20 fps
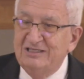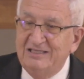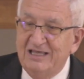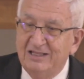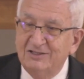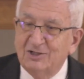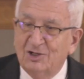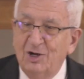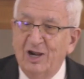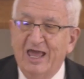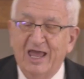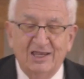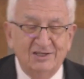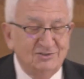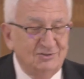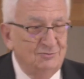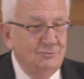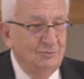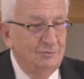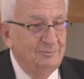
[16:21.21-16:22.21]
I still
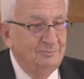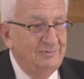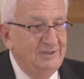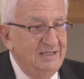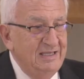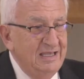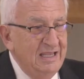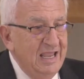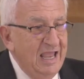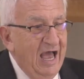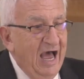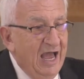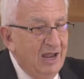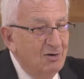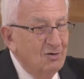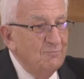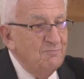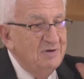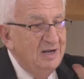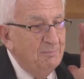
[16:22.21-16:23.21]
have in my
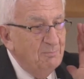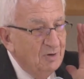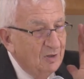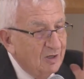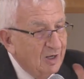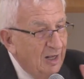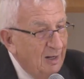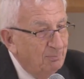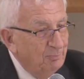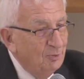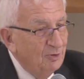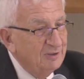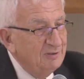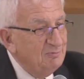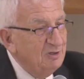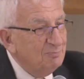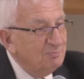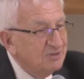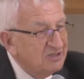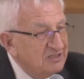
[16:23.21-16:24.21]
mind a
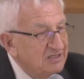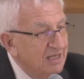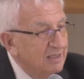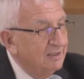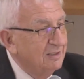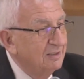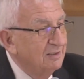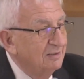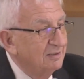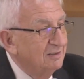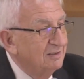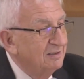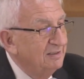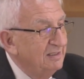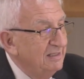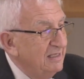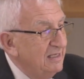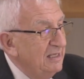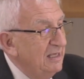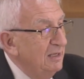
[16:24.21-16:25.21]
vivid picture
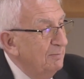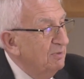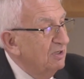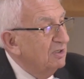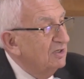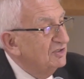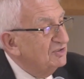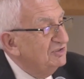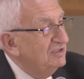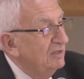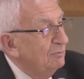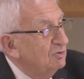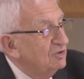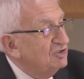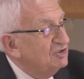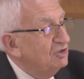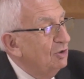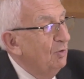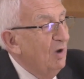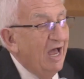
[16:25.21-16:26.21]
of those
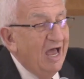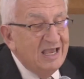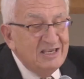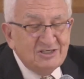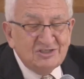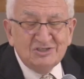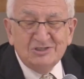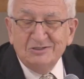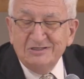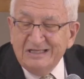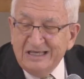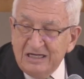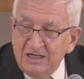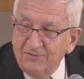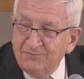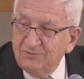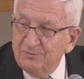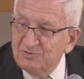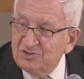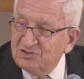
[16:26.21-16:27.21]
students in that
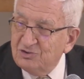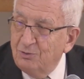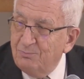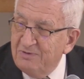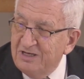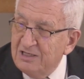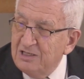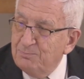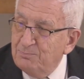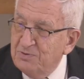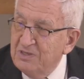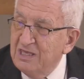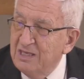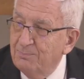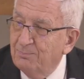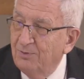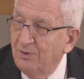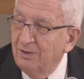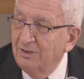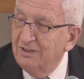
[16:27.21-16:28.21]
classroom. I
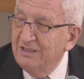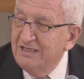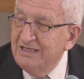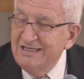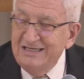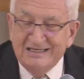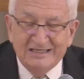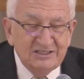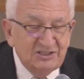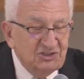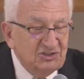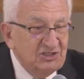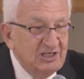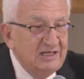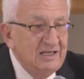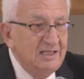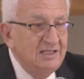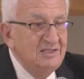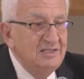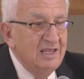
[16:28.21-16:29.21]
remember a couple of them
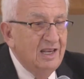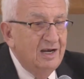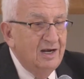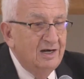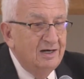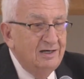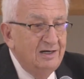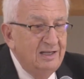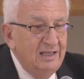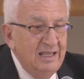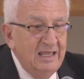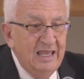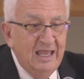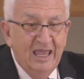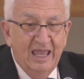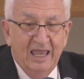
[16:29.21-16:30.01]
in particular